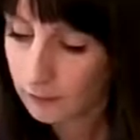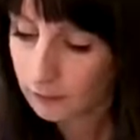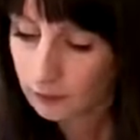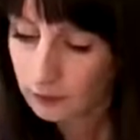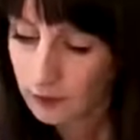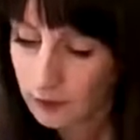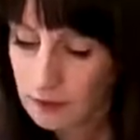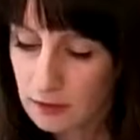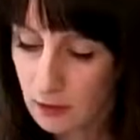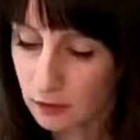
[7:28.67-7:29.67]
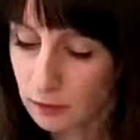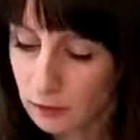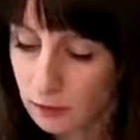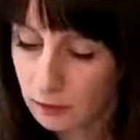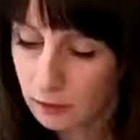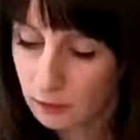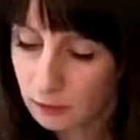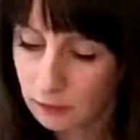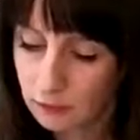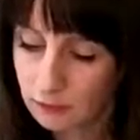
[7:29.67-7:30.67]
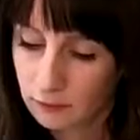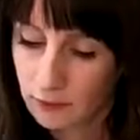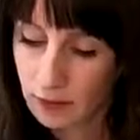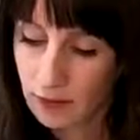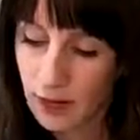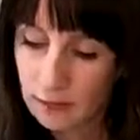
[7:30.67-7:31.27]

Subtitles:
Okay, so I